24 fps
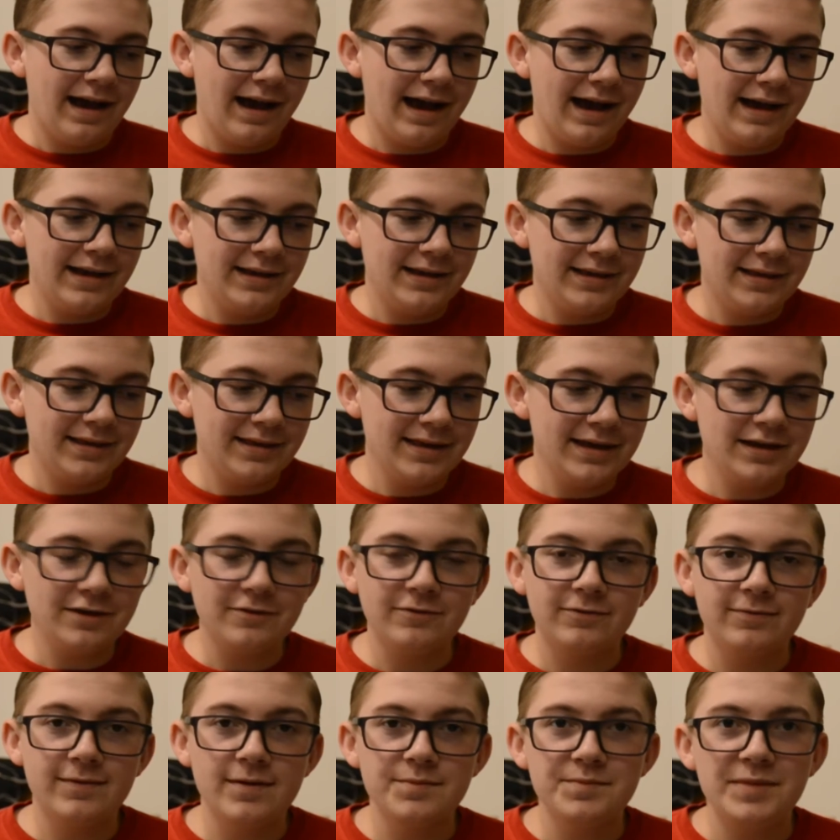I think
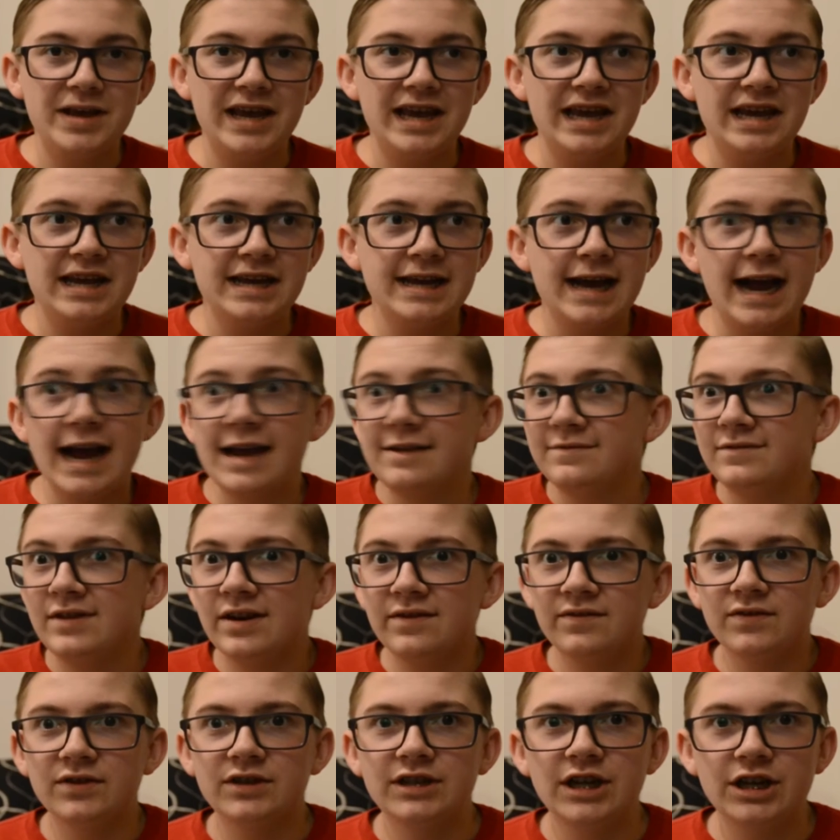from I've
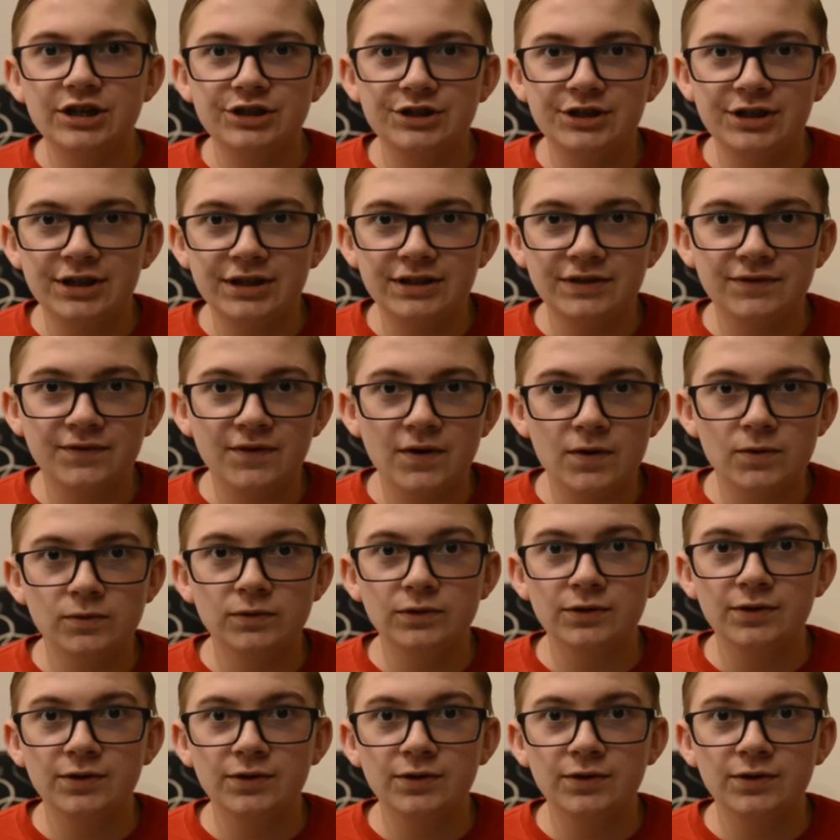never touched this phone,